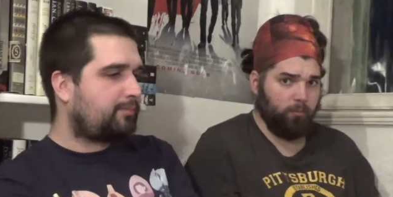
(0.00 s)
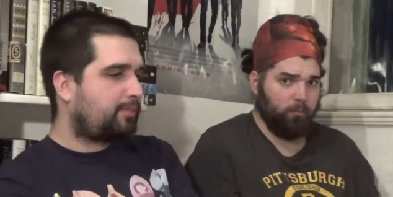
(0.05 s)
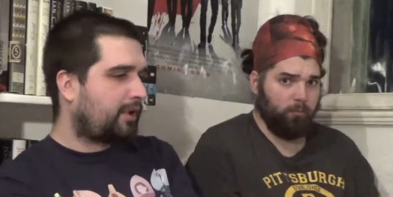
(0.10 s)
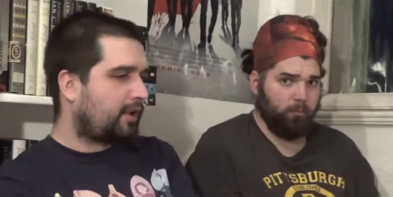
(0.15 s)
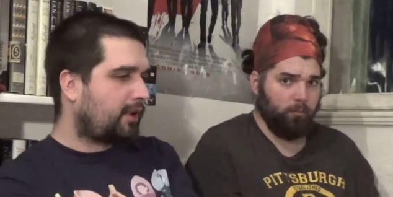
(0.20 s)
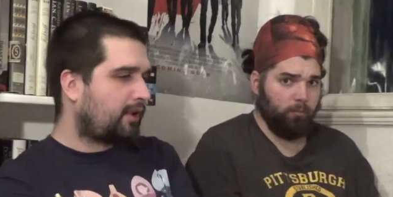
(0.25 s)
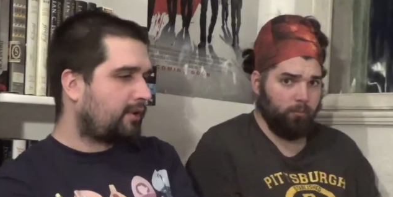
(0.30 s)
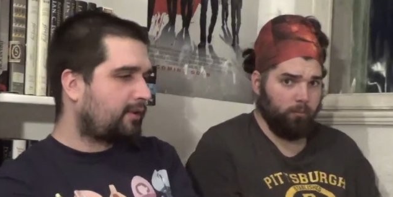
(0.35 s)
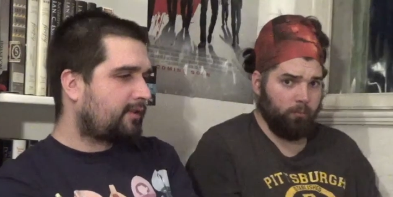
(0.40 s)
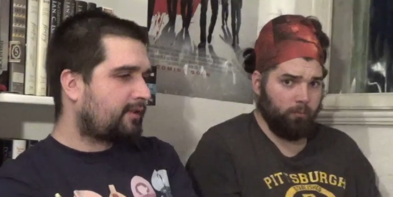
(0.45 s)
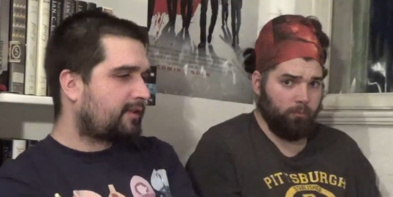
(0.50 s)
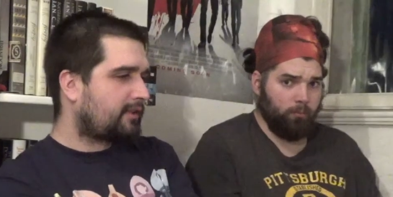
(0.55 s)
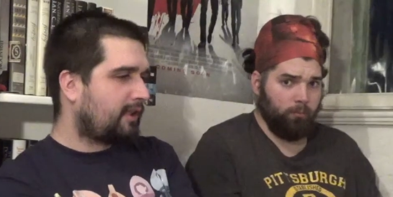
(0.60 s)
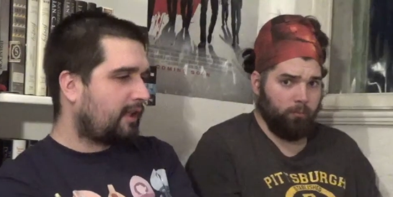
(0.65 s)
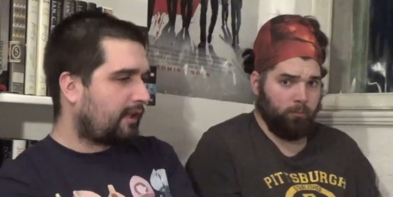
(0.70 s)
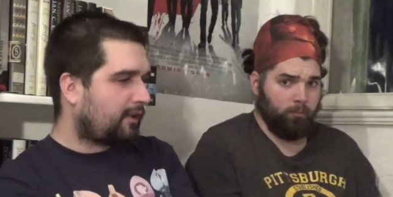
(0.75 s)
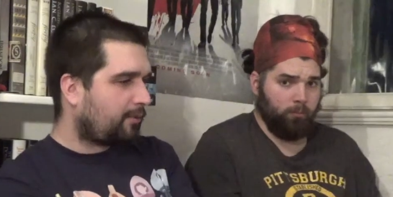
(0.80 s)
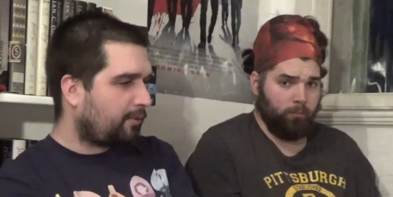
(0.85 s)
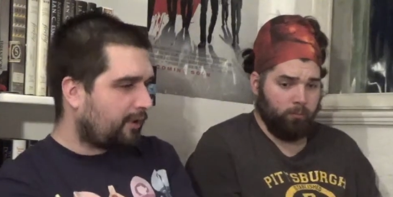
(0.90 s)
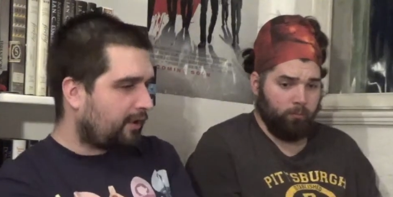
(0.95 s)
Speaker 1: But it's
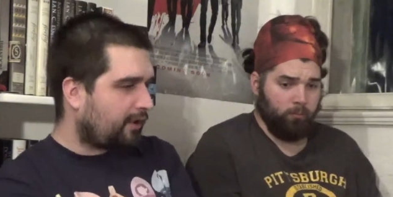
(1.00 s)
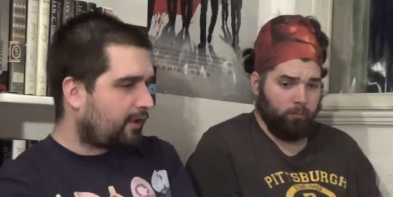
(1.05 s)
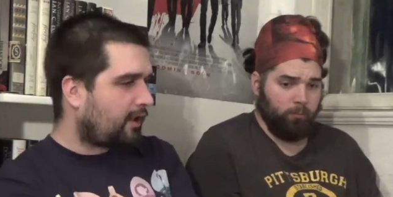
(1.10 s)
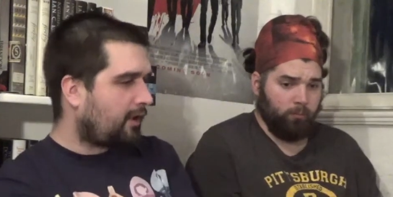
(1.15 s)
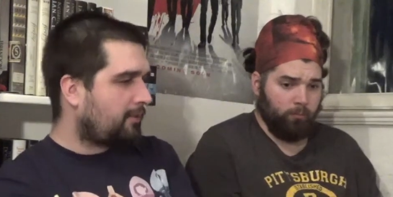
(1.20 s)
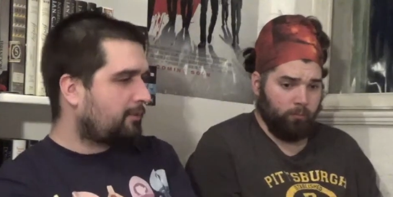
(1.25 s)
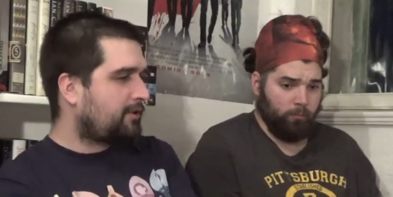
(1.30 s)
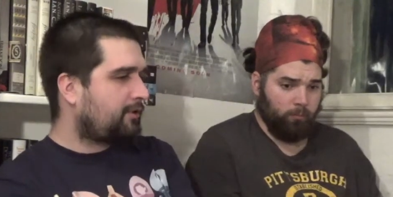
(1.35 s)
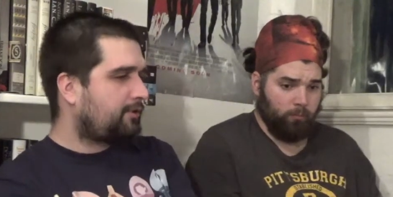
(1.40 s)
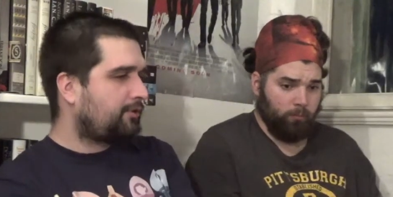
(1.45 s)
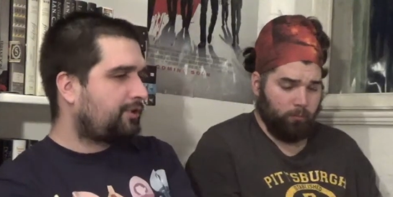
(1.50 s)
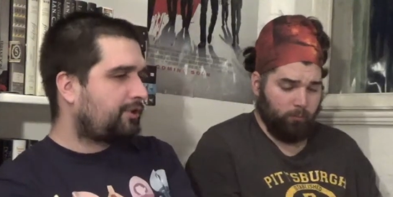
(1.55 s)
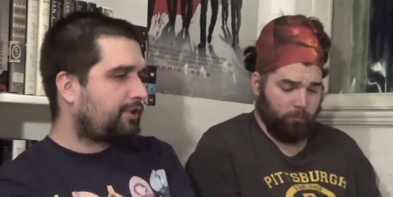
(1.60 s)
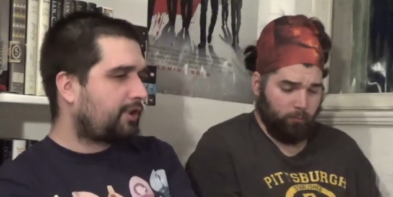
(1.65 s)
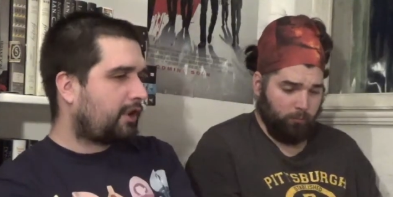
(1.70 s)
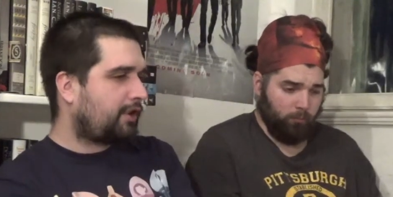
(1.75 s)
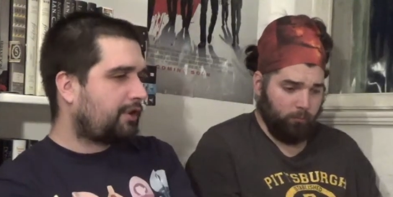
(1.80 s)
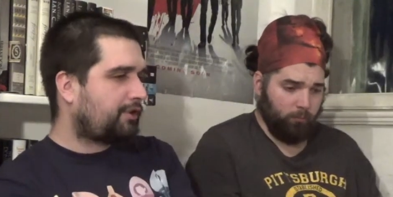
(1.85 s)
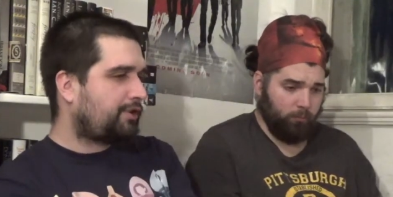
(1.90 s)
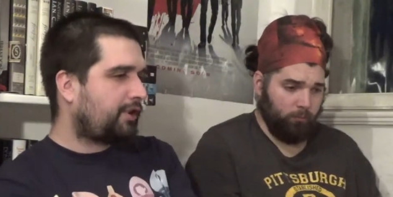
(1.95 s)
like when it comes to
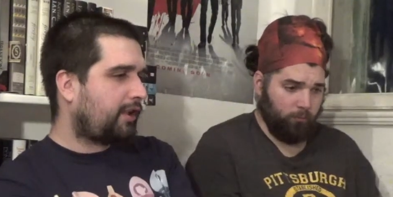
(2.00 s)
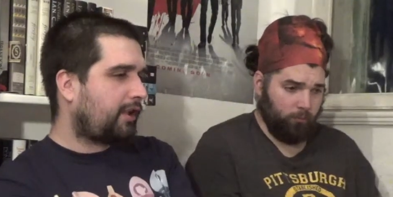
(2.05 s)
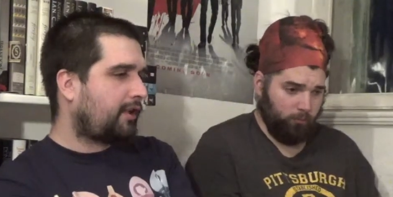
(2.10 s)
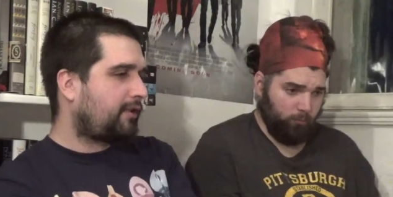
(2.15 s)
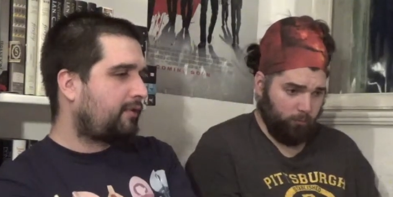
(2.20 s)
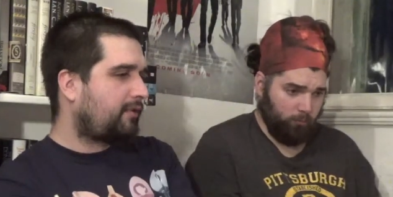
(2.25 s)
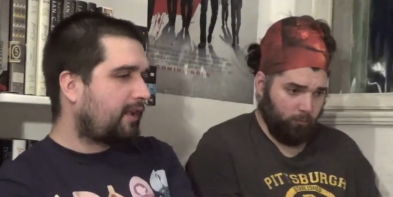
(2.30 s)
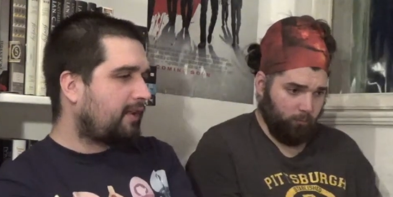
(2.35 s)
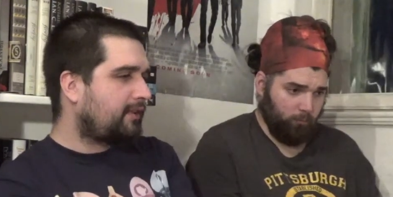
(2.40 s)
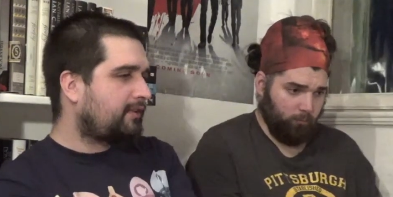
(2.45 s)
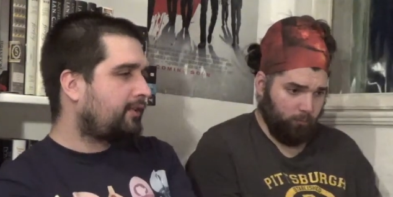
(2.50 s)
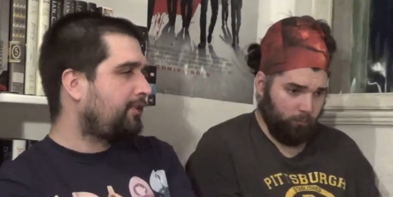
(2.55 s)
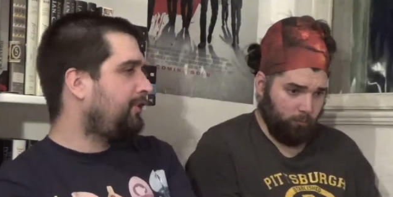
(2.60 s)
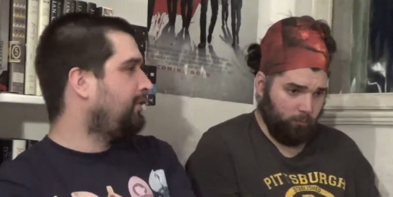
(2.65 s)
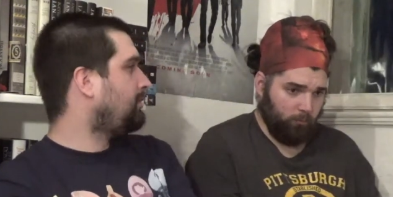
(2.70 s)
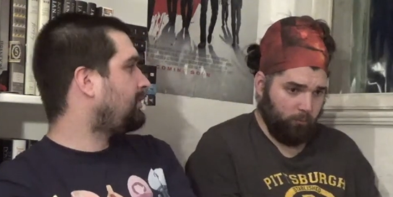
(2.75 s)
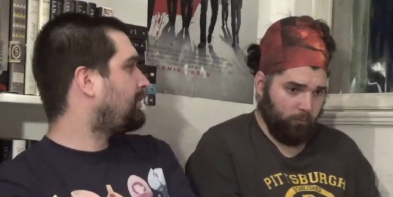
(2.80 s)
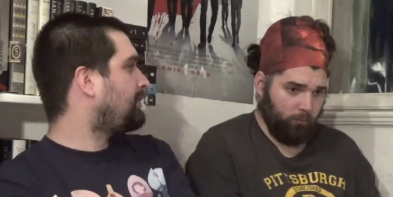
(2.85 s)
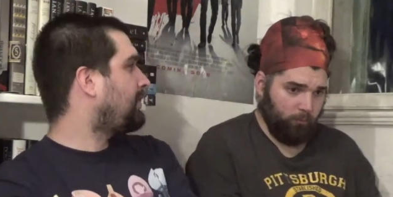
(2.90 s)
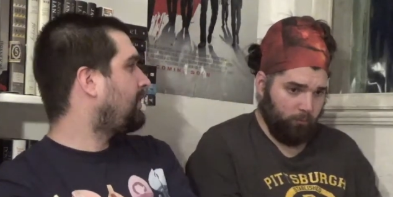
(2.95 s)
Star Trek, there's a
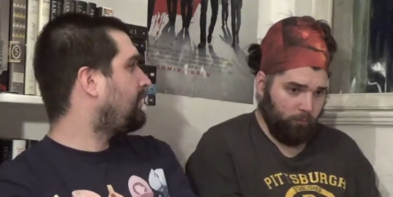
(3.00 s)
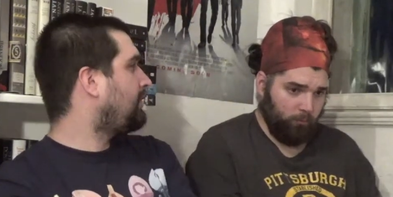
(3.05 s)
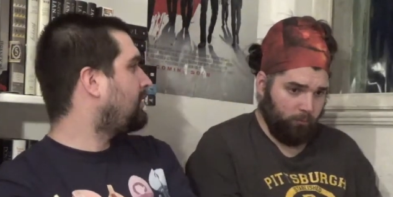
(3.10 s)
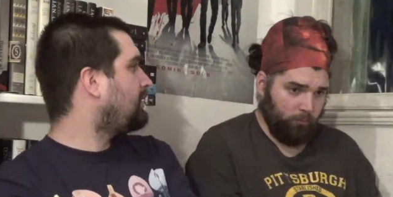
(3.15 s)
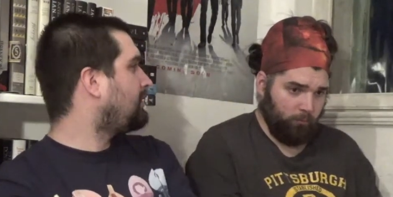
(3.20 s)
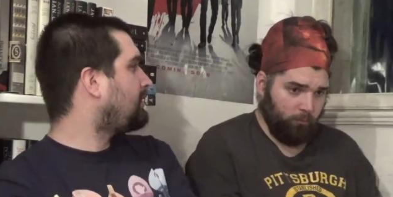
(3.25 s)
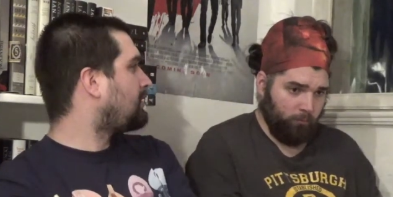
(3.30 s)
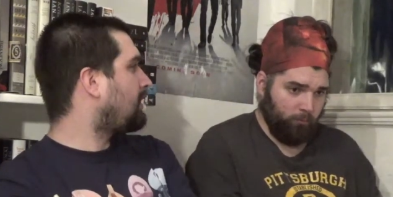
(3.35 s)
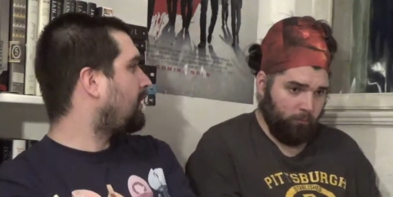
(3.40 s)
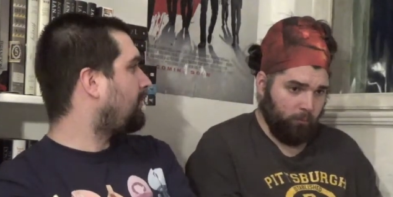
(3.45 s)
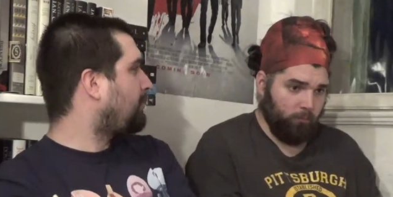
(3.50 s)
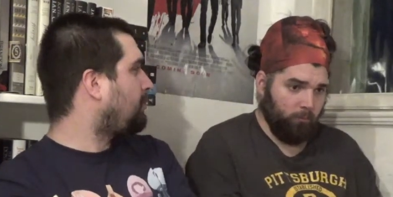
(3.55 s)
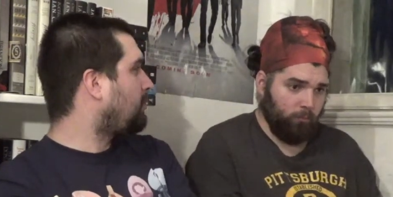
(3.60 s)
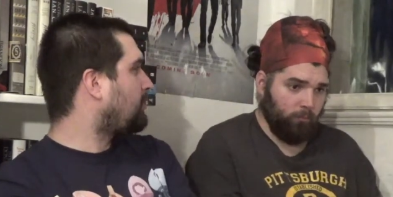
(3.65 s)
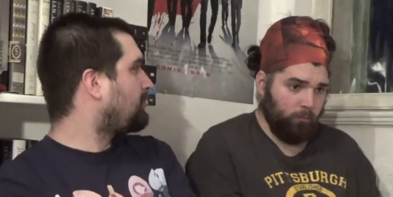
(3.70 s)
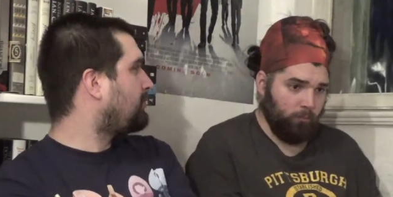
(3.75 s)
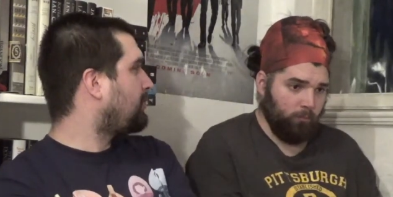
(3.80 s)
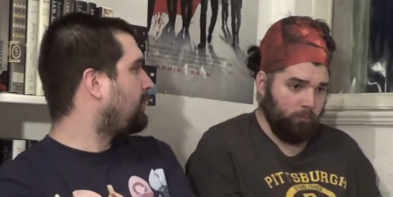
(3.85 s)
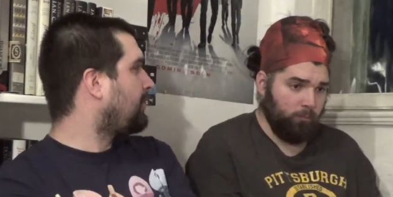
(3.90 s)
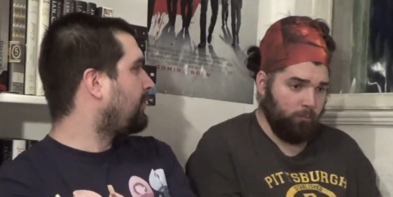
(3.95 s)
new series. Of
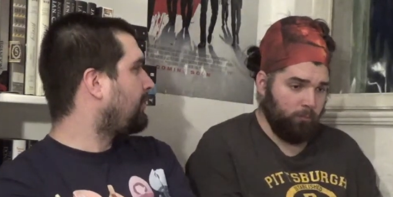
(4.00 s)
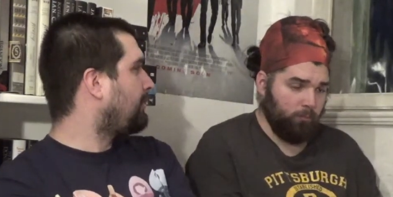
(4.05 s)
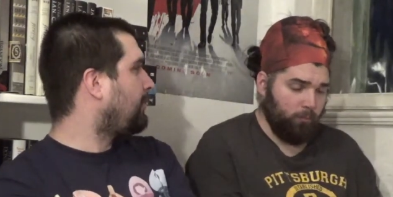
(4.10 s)
course, we're gonna